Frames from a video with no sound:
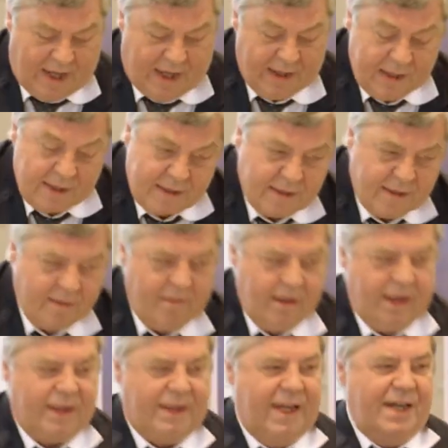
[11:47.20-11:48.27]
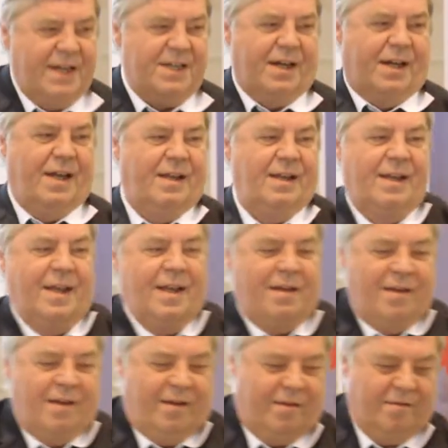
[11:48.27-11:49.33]
And this is the real danger.
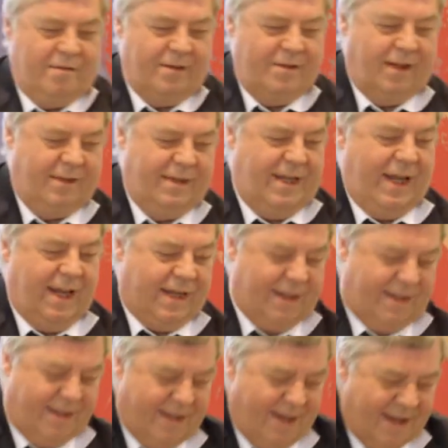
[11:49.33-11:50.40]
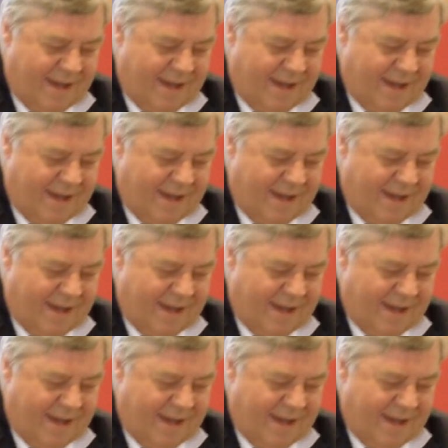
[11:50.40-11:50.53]
If you want to take it.